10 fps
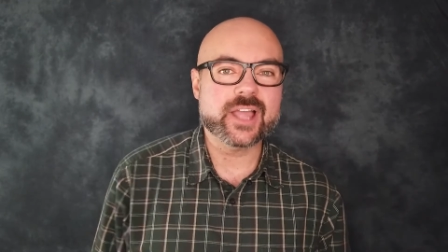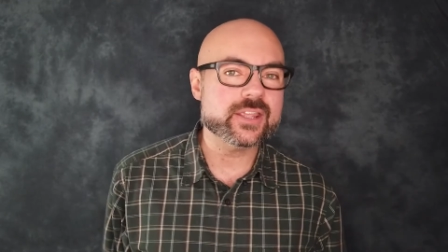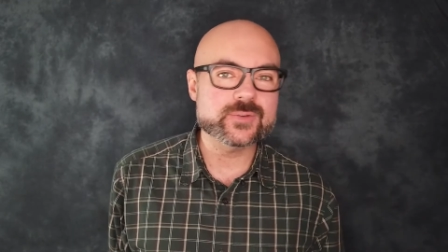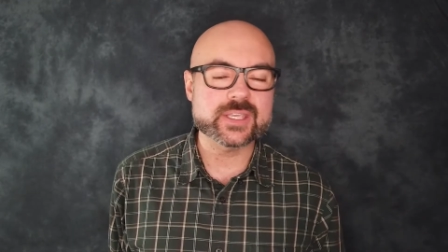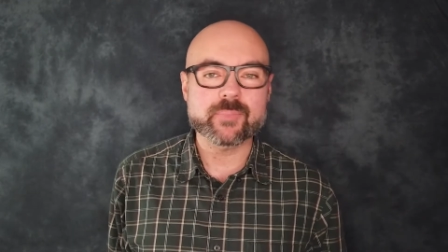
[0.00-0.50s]
is
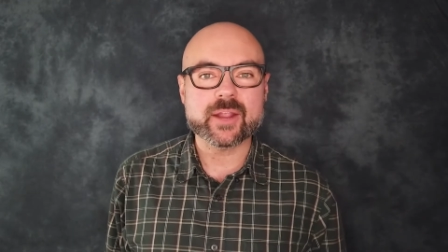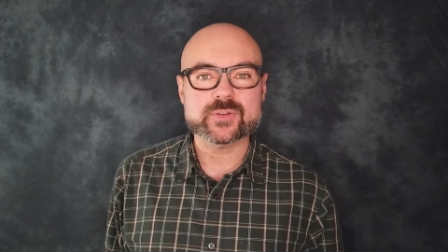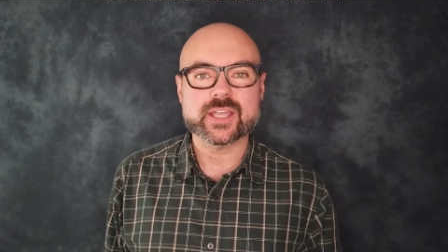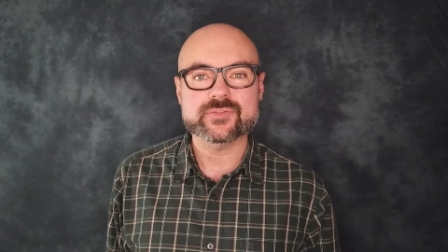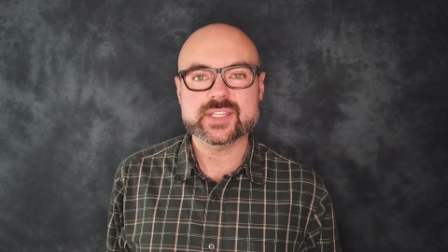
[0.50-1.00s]
not using
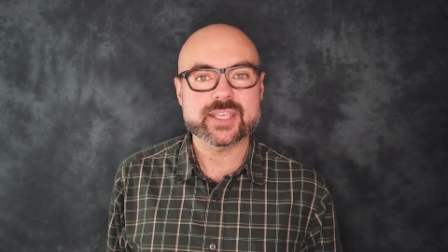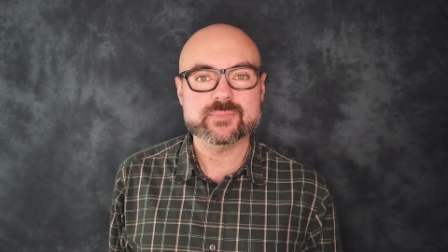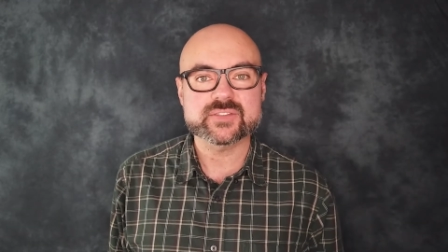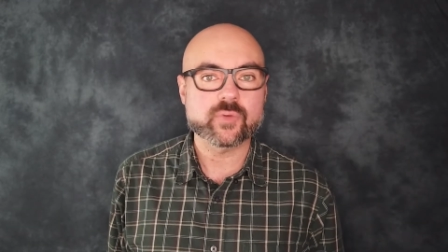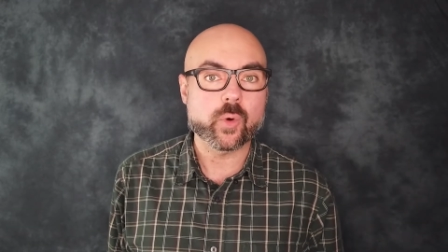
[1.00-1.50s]
Microsoft
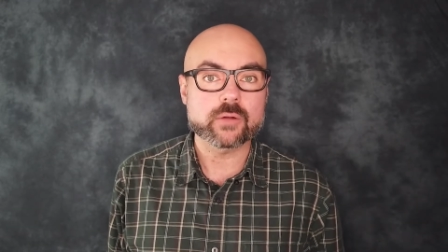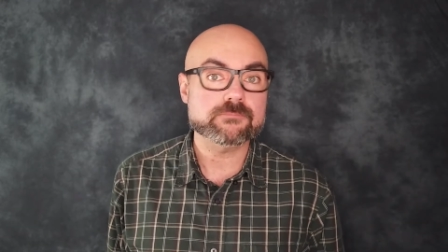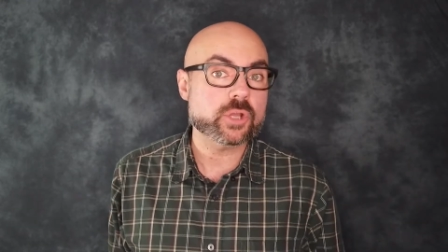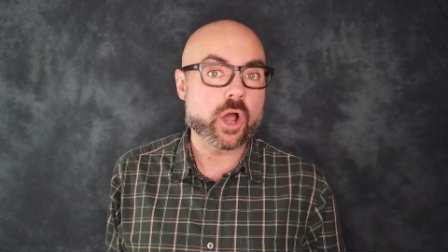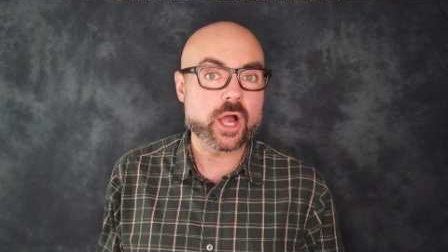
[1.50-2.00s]
Teams
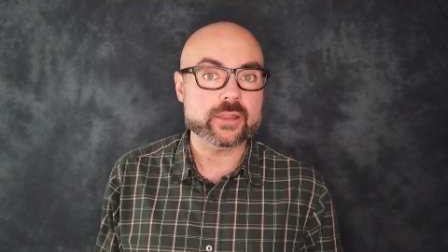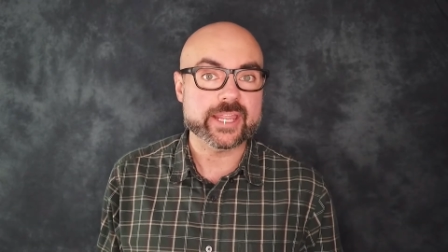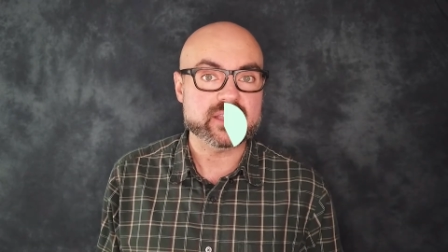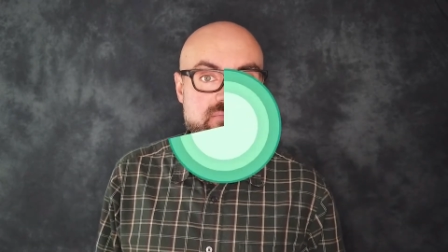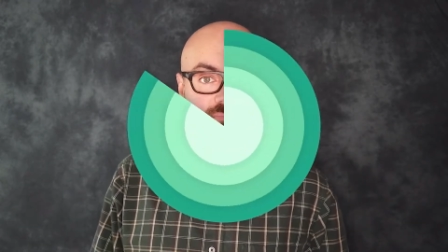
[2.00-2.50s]
for calling?